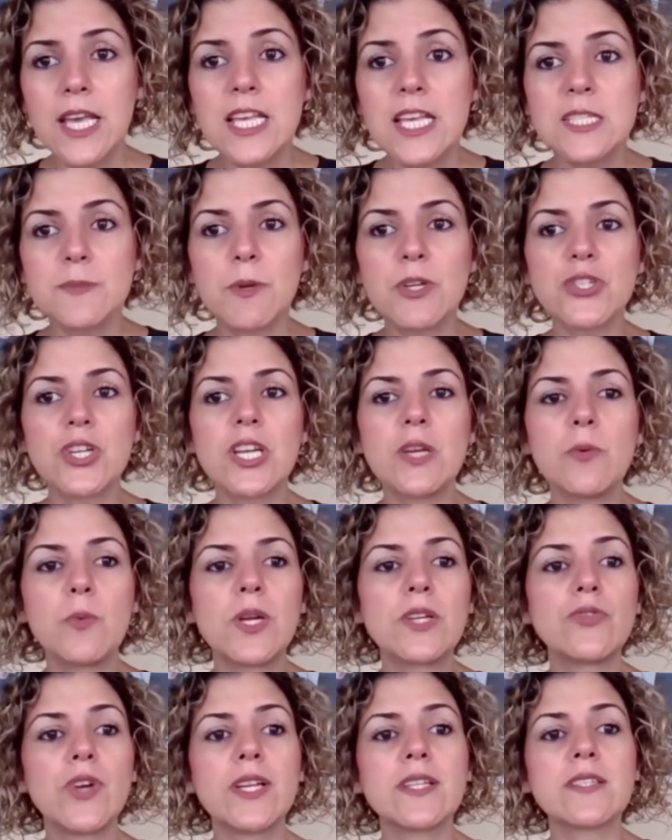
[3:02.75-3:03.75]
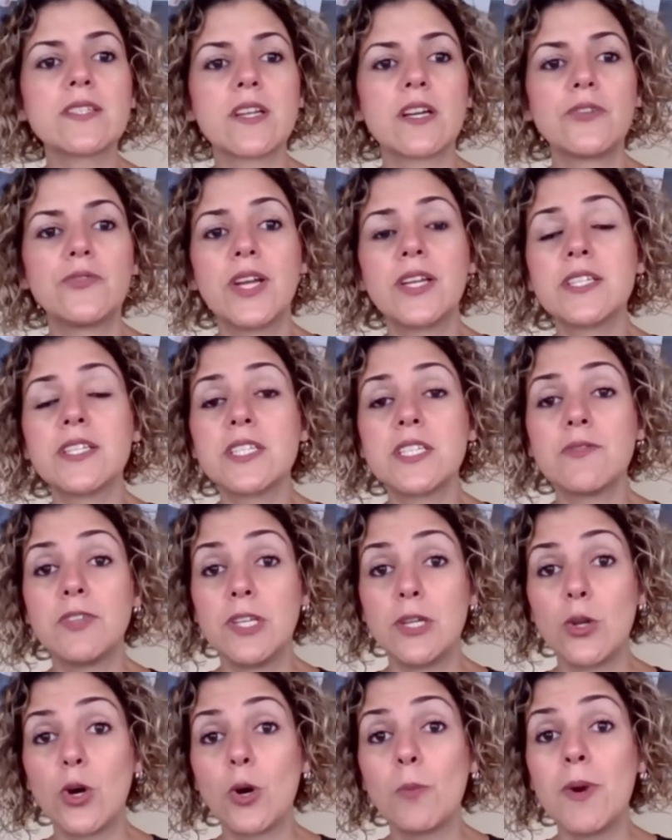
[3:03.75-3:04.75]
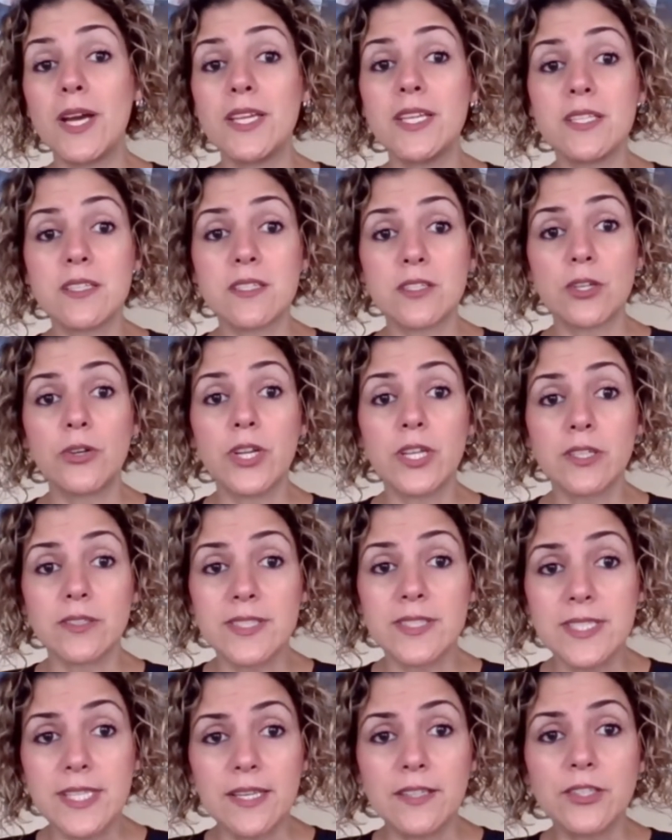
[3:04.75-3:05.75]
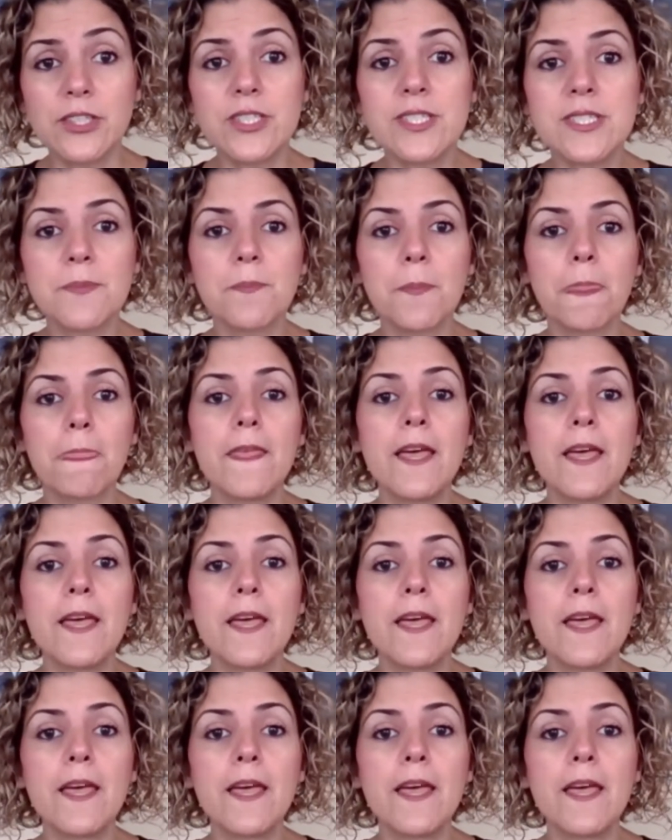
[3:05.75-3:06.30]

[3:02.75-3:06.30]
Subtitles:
especially when rates are relatively low by historical standards.